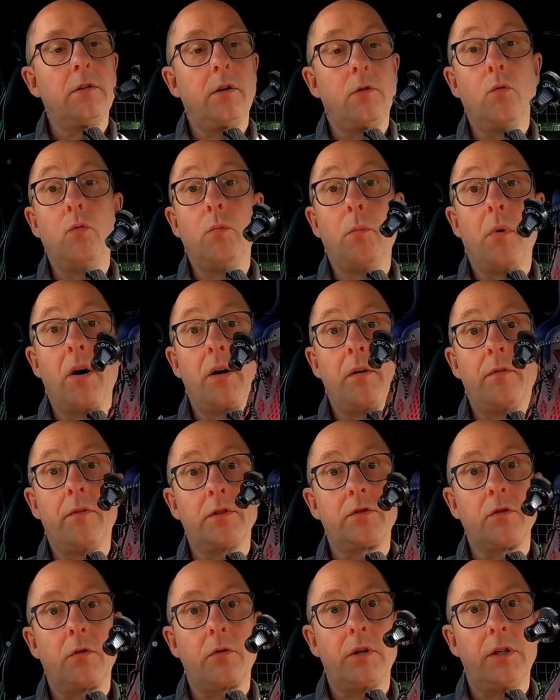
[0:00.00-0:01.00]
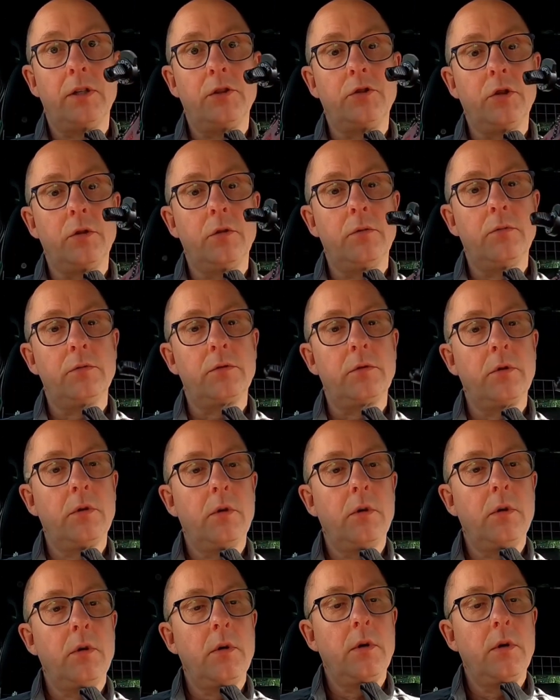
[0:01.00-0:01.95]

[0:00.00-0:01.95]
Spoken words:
than all my other Saucony shoes,